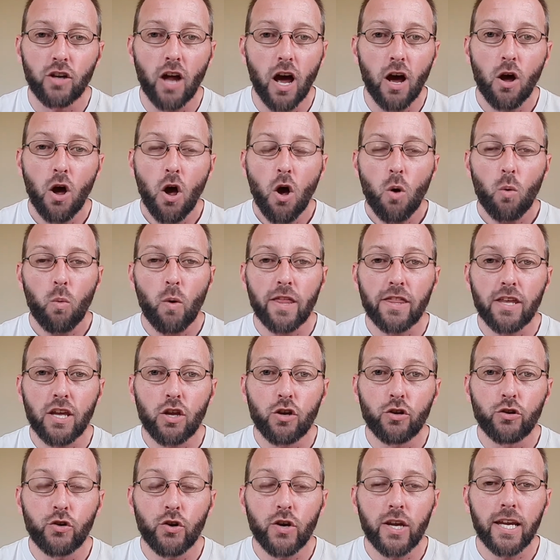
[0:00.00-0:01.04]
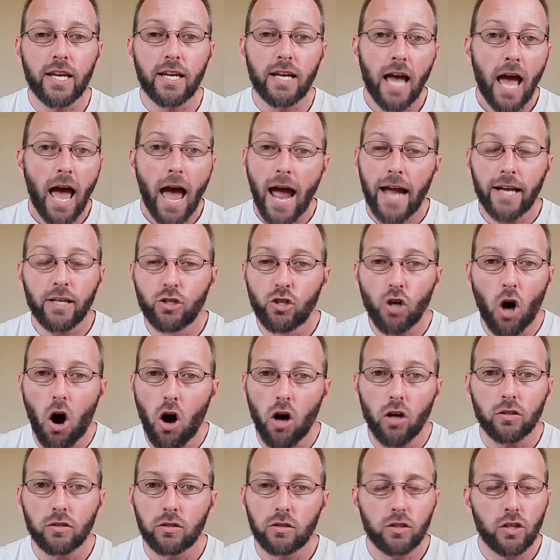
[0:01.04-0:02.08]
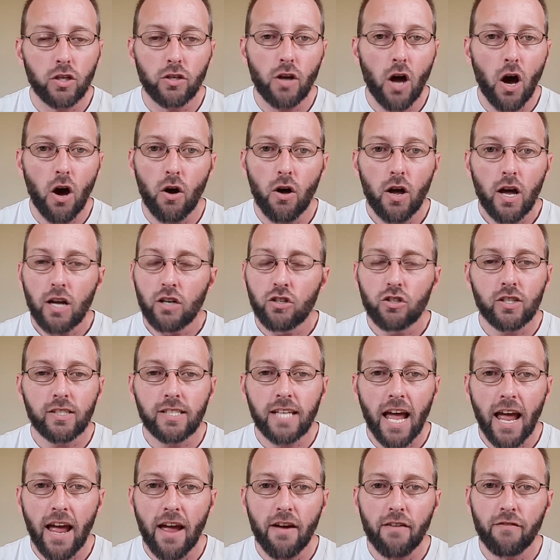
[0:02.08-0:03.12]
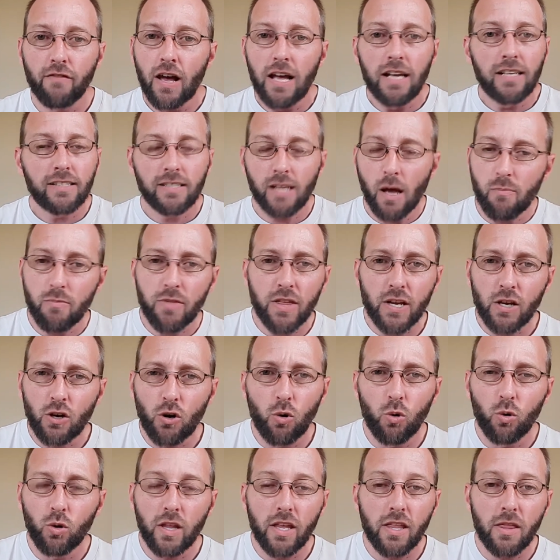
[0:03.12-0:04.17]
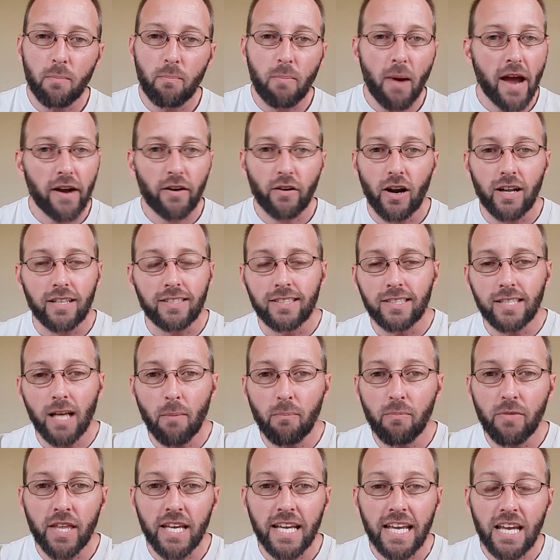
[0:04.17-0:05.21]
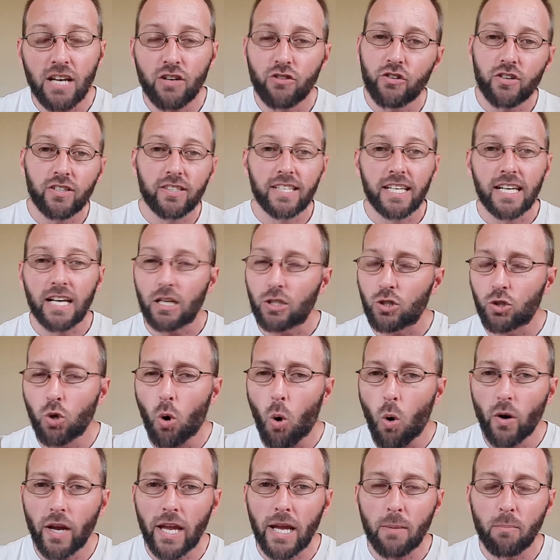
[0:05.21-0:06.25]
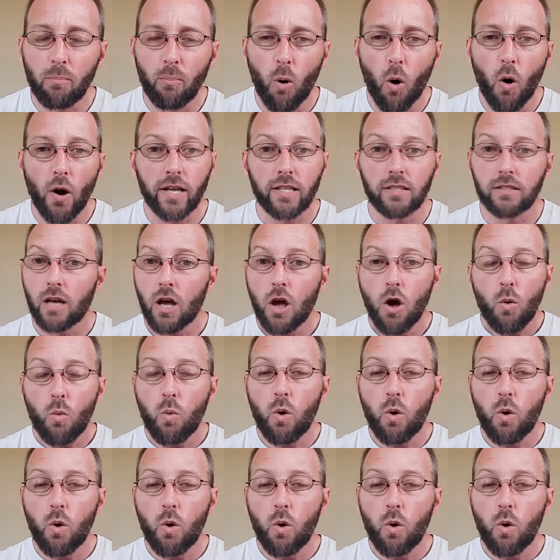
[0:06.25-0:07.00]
You know, whether you're doing a dance, you know, just have something cool in the background, something interesting, a talking point,